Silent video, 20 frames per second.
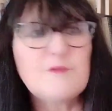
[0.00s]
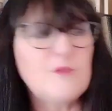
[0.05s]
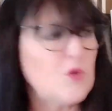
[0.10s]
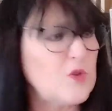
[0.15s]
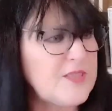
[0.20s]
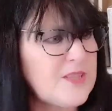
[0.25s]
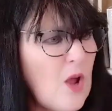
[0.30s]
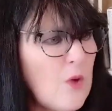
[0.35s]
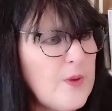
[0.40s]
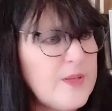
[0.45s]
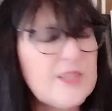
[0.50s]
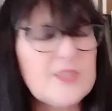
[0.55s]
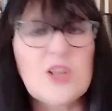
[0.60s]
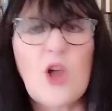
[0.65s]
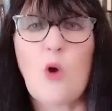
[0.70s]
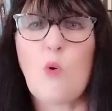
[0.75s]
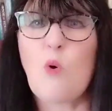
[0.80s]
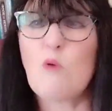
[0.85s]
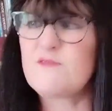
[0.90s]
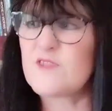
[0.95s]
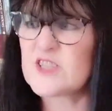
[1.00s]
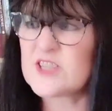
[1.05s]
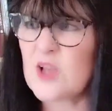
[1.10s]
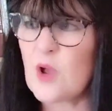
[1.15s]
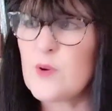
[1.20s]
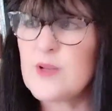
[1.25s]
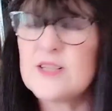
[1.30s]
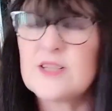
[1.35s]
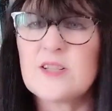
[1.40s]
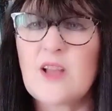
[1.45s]
for so-and-so or for
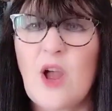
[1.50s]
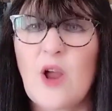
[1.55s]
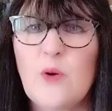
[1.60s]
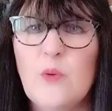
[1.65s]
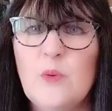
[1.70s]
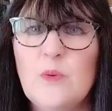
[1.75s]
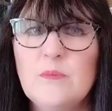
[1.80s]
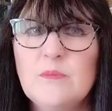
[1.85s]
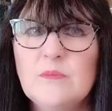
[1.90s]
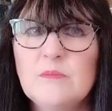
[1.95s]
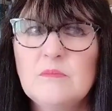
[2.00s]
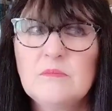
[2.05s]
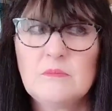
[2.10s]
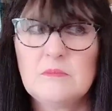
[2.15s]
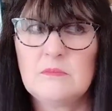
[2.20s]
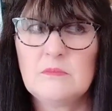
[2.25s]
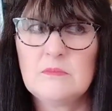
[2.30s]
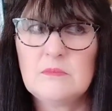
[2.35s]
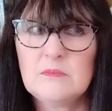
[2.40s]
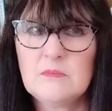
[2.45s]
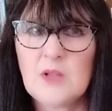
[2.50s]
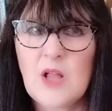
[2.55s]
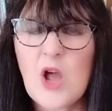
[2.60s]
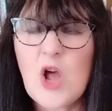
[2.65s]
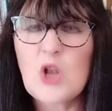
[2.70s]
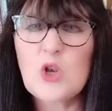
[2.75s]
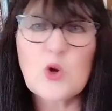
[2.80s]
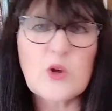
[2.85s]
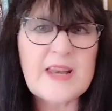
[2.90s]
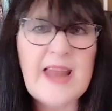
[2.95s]
so-and-so.
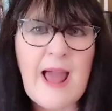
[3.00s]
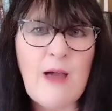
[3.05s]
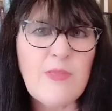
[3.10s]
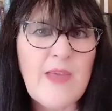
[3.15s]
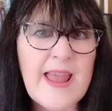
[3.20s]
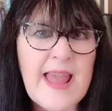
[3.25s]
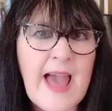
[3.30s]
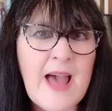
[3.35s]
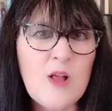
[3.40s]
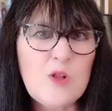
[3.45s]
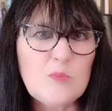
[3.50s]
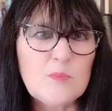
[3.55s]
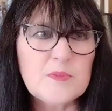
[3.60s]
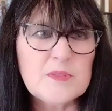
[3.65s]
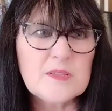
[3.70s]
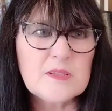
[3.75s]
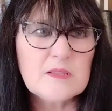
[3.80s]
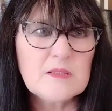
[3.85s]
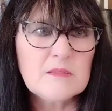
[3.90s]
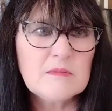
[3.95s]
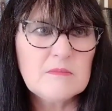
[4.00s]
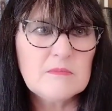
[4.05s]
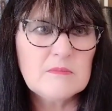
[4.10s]
Look at how they helped.